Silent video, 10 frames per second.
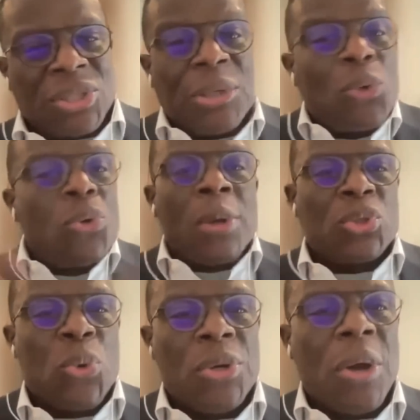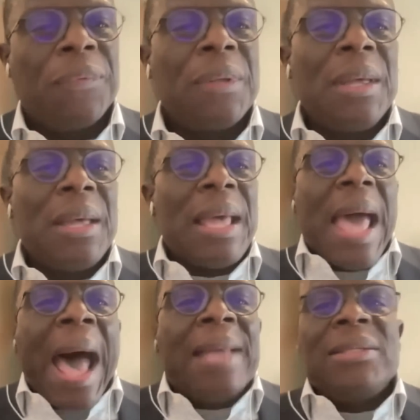They don't know what is going on.
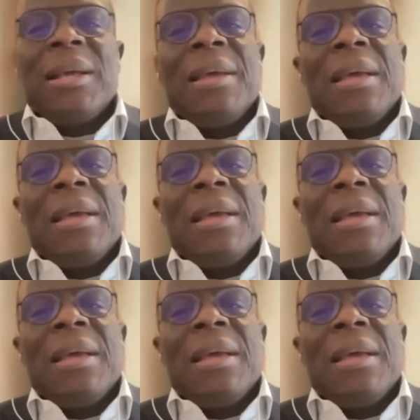And